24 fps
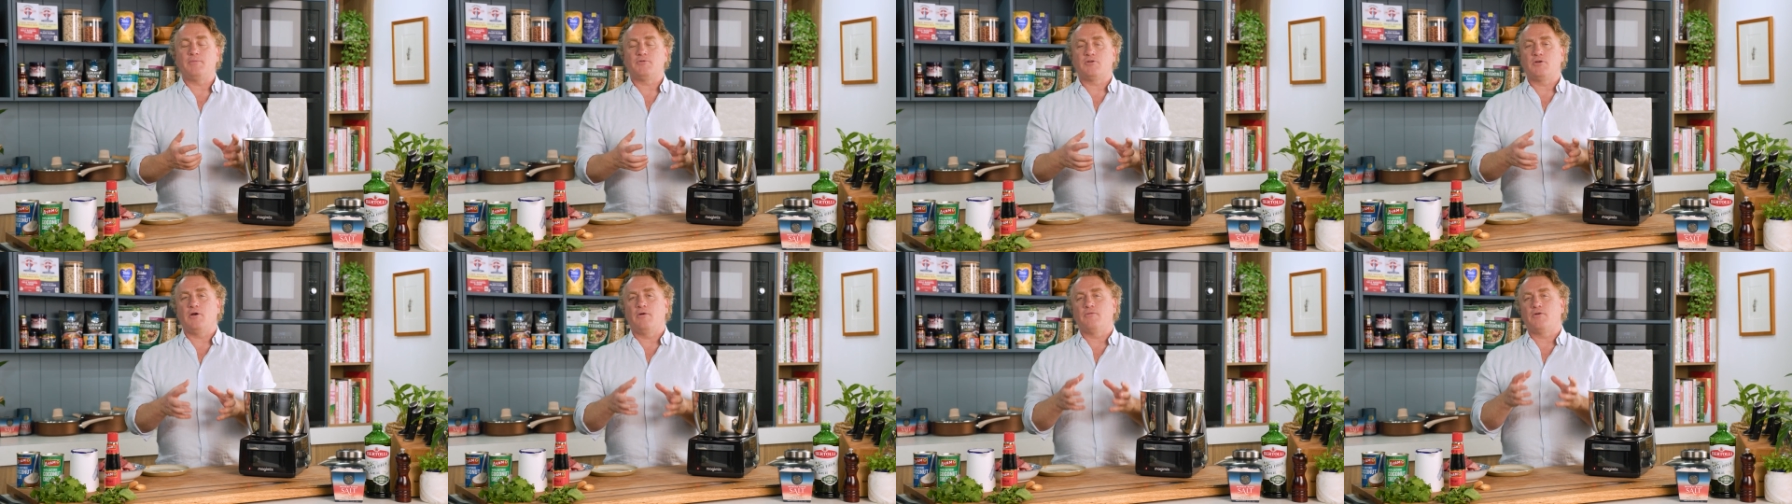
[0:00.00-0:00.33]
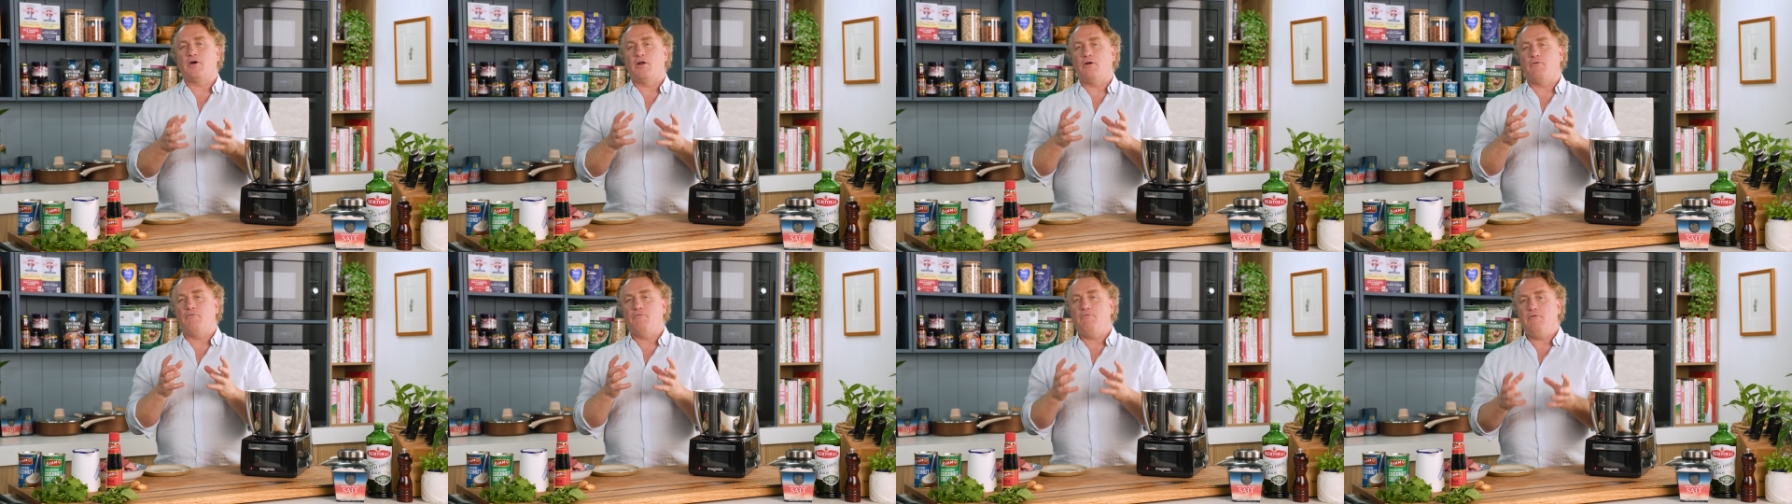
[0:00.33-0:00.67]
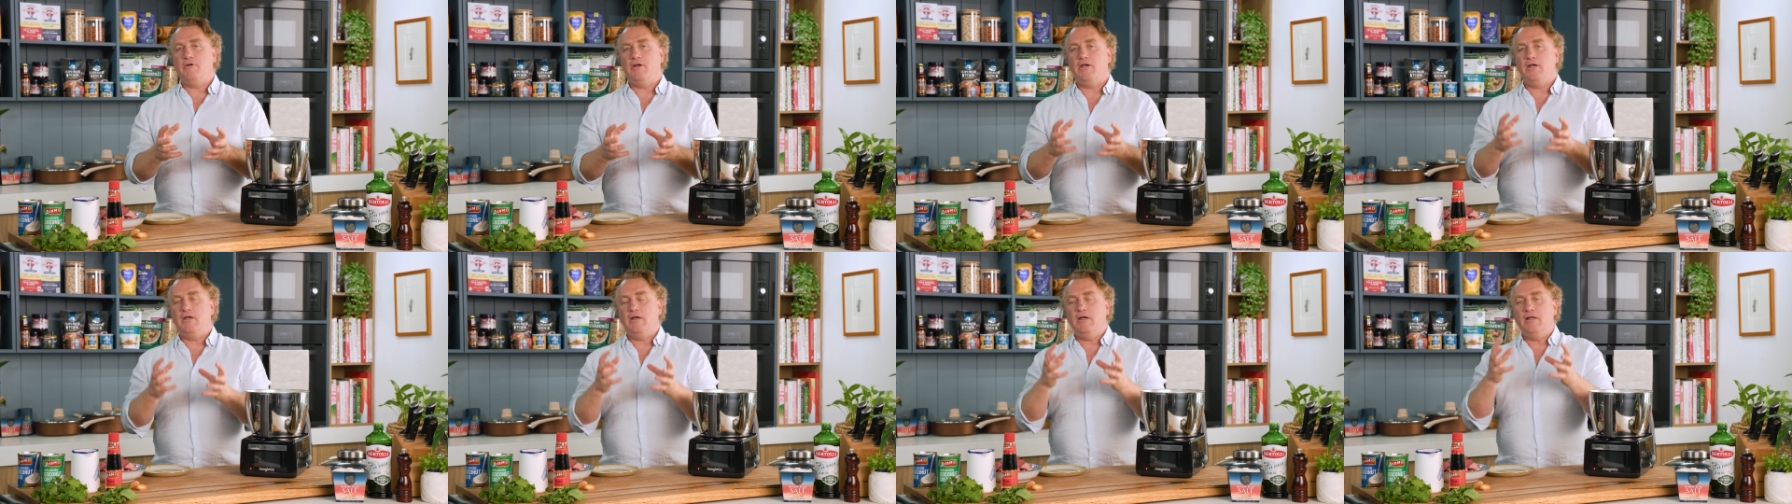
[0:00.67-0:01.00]
so I've got a
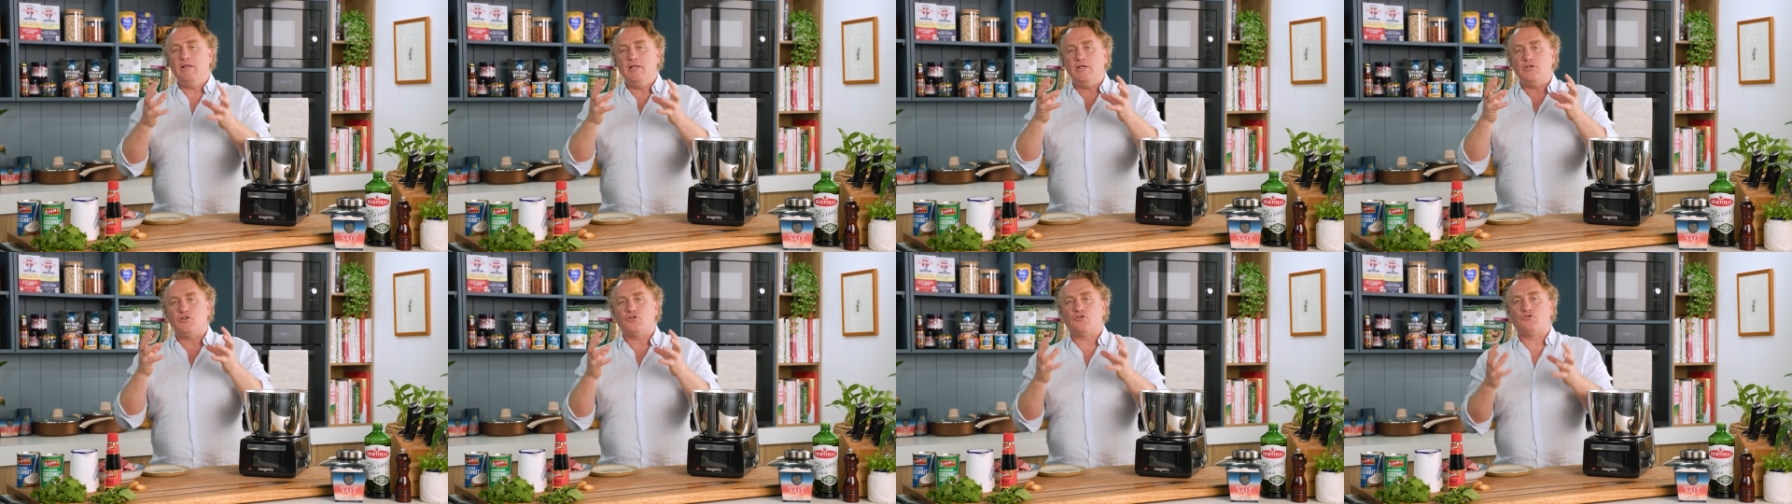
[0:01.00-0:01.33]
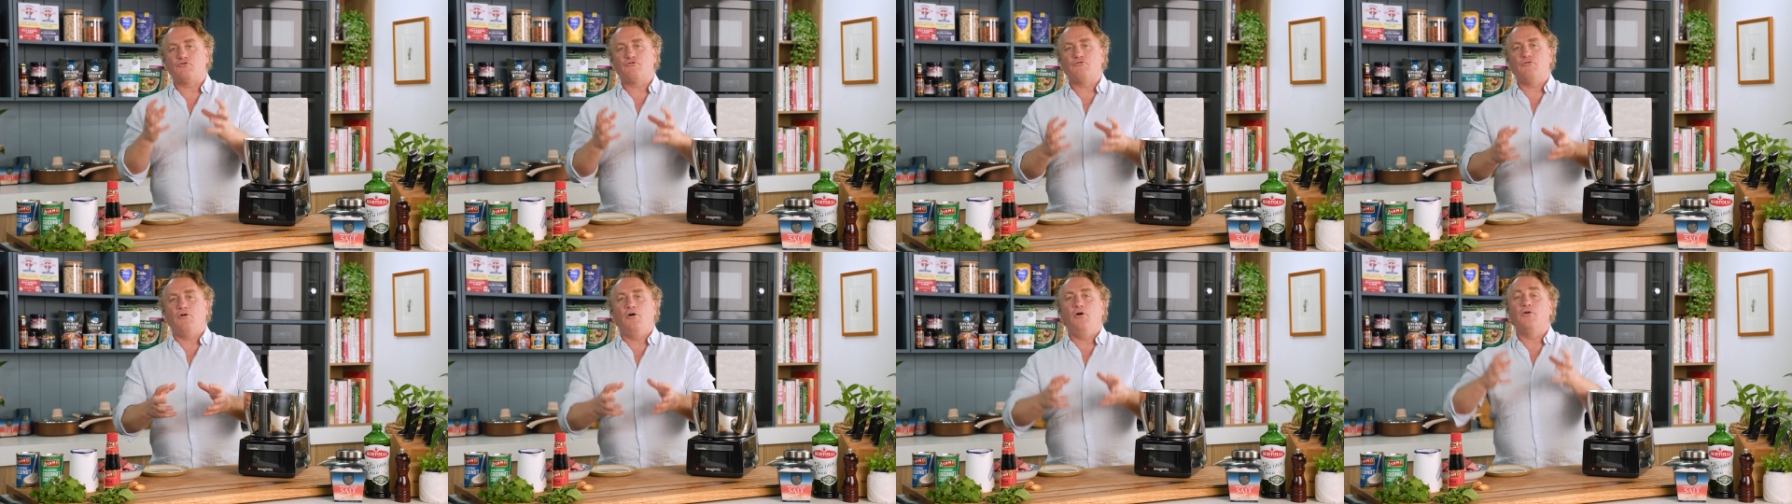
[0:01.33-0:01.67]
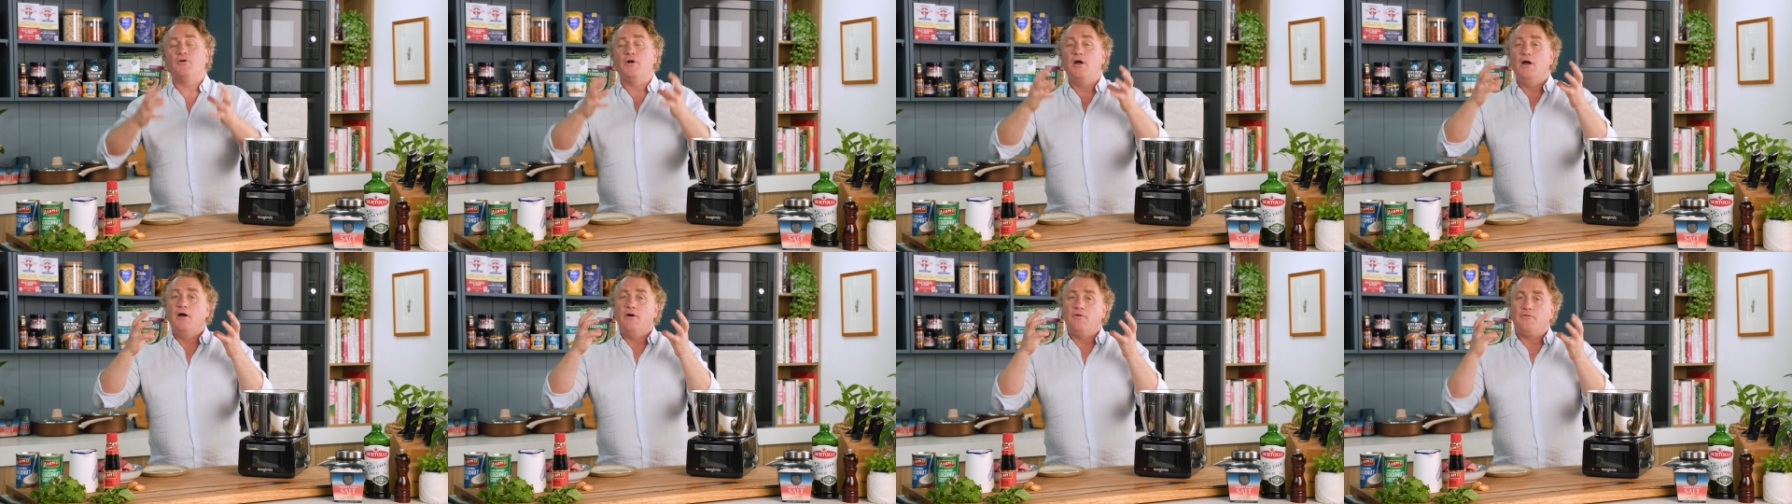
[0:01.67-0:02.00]
really strong,